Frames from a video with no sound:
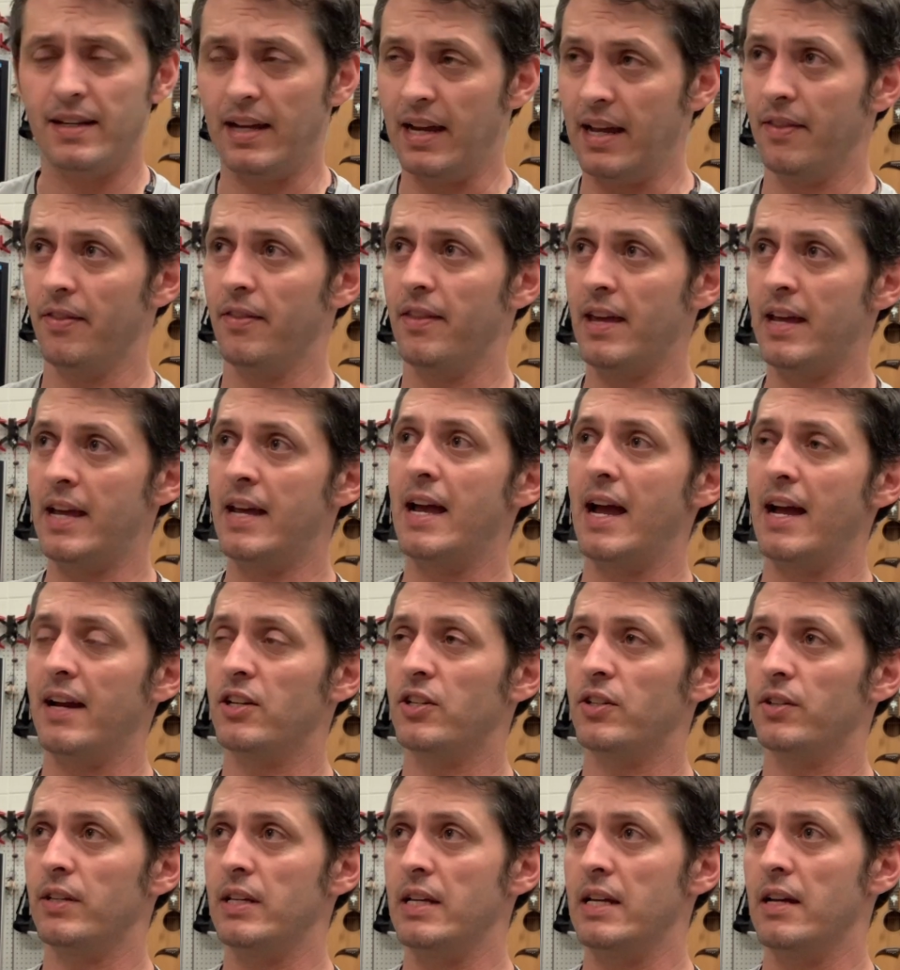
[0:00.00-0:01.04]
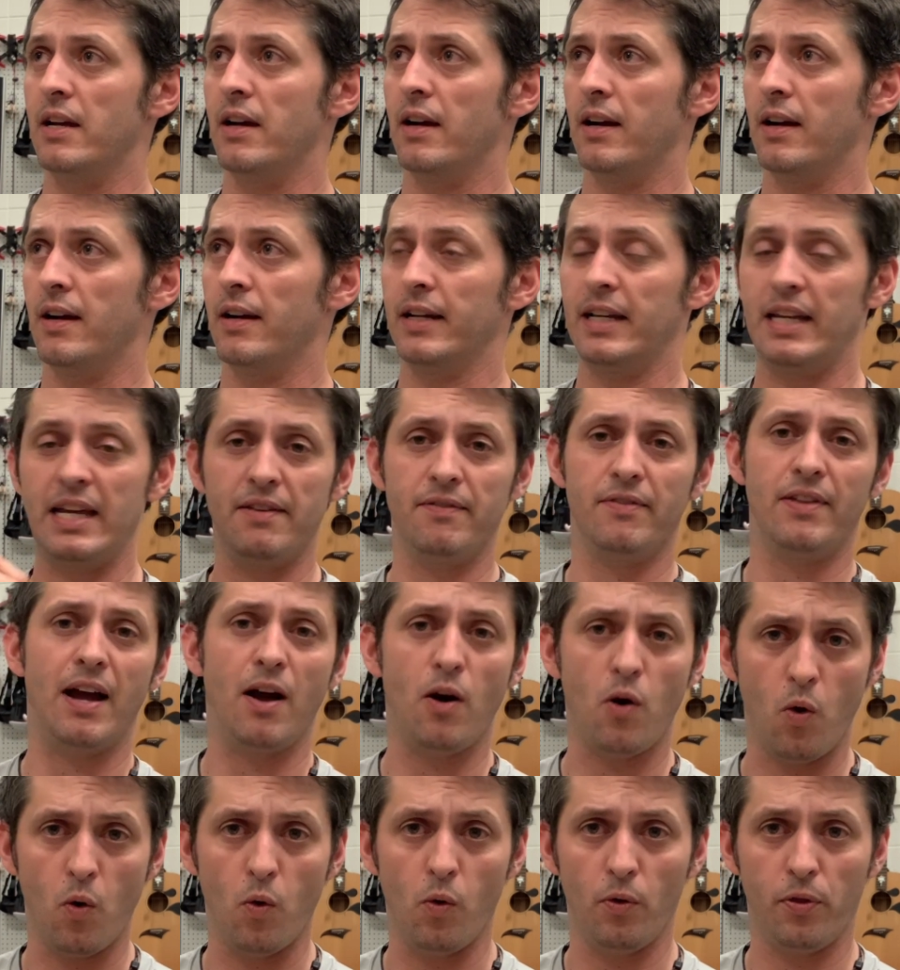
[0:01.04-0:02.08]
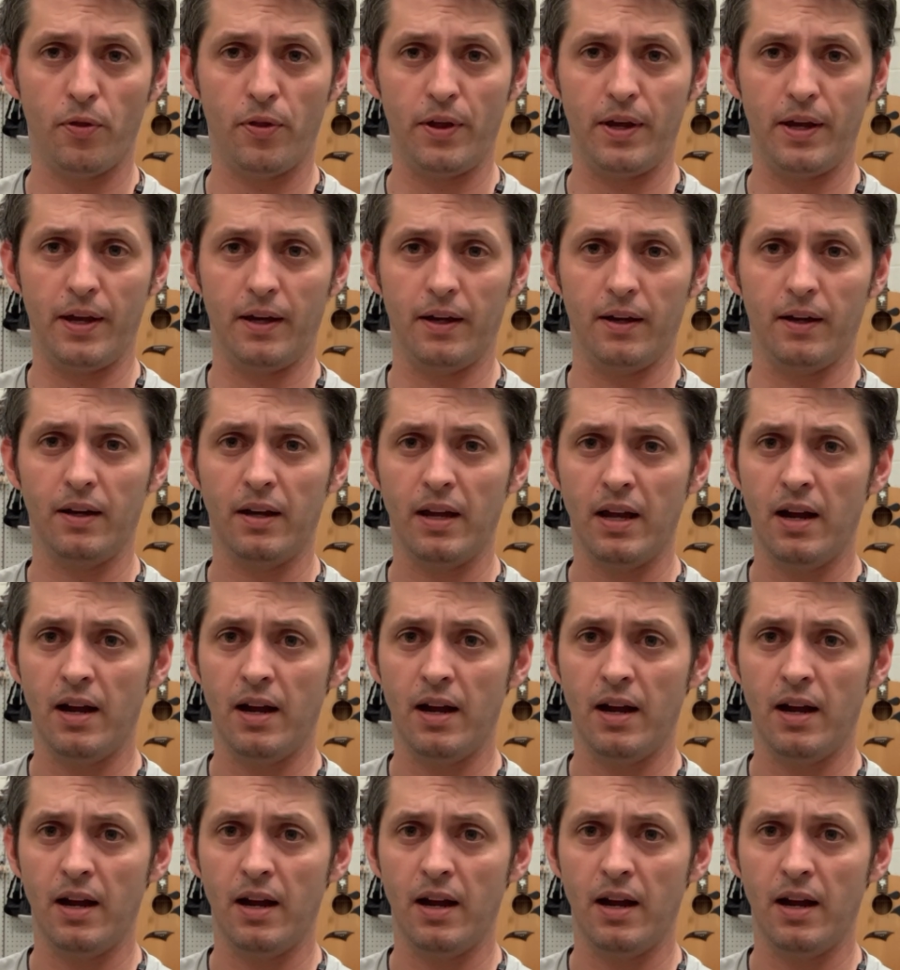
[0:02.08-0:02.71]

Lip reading: and they actually gave that whole thing